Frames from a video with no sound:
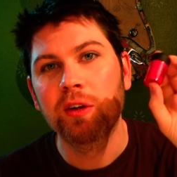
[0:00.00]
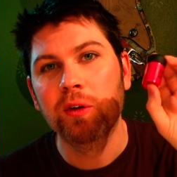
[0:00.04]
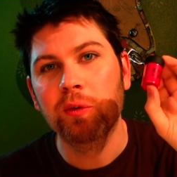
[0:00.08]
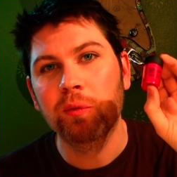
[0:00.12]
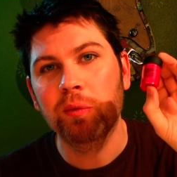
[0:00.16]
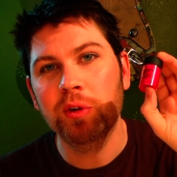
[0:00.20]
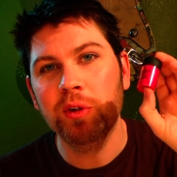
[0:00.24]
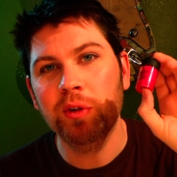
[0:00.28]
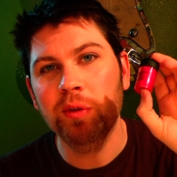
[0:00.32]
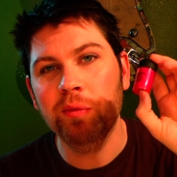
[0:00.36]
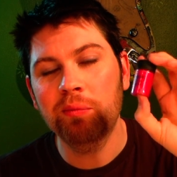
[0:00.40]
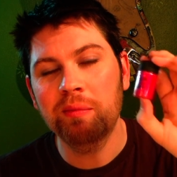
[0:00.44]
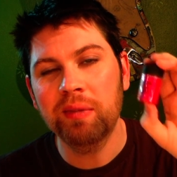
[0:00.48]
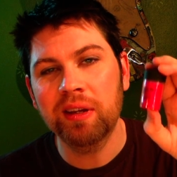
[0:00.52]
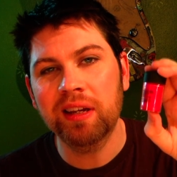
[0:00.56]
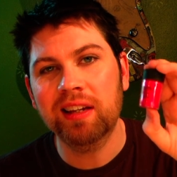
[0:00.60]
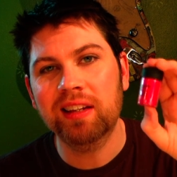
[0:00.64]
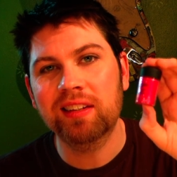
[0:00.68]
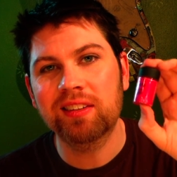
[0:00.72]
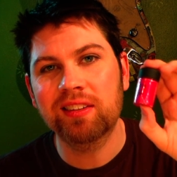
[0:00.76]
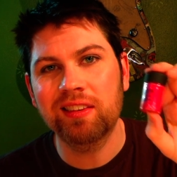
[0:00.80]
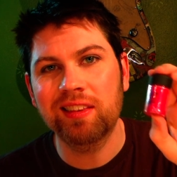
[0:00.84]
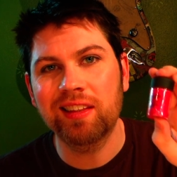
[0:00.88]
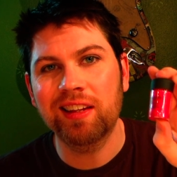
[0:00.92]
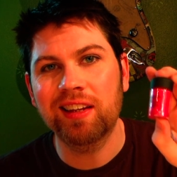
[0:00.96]
when you
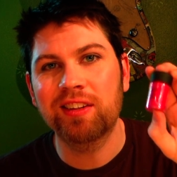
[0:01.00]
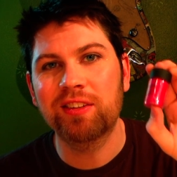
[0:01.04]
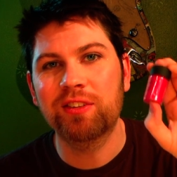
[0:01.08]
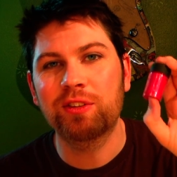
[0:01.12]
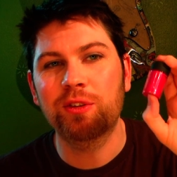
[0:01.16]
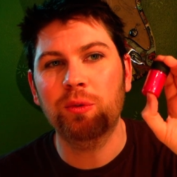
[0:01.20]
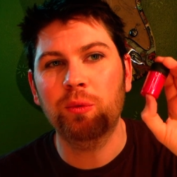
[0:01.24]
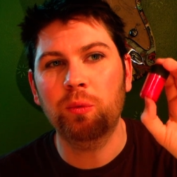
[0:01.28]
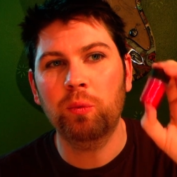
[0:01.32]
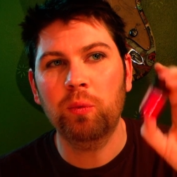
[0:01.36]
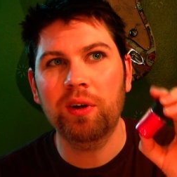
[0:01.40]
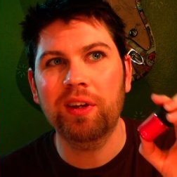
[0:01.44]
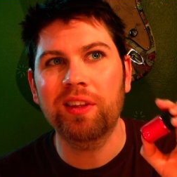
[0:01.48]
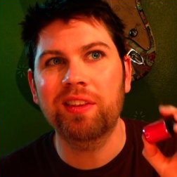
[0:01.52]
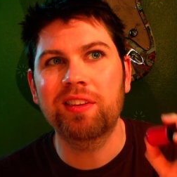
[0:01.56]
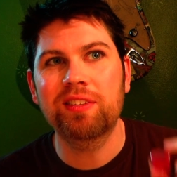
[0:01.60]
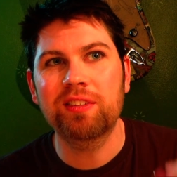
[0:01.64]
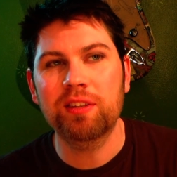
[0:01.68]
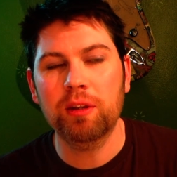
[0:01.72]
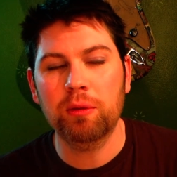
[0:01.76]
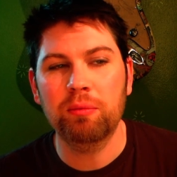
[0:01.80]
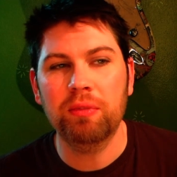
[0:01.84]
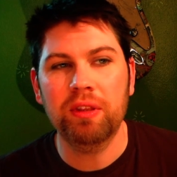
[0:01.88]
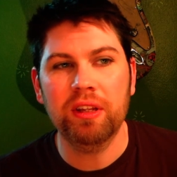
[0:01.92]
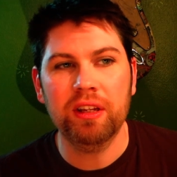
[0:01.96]
mix this with
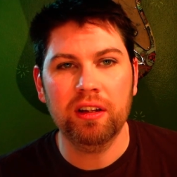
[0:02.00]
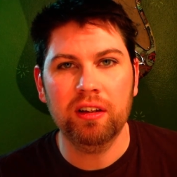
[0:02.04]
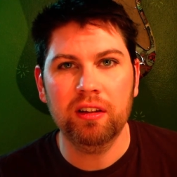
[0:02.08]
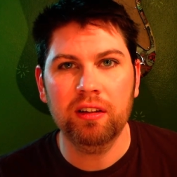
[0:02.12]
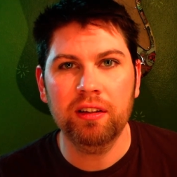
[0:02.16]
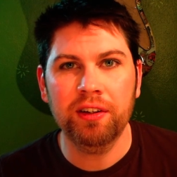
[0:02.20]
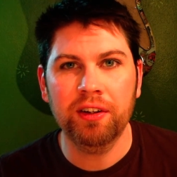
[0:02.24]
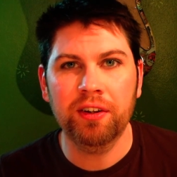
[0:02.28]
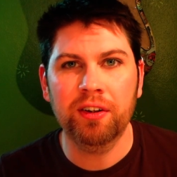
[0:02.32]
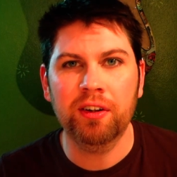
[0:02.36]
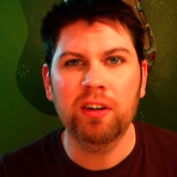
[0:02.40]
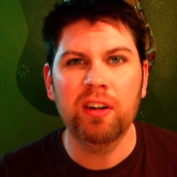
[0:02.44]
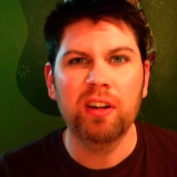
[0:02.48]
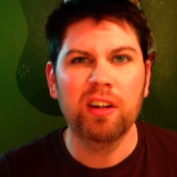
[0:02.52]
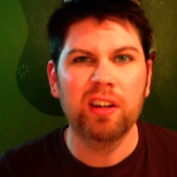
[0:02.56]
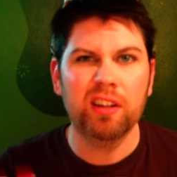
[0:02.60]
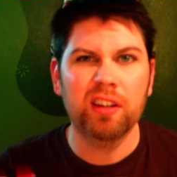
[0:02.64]
something clear,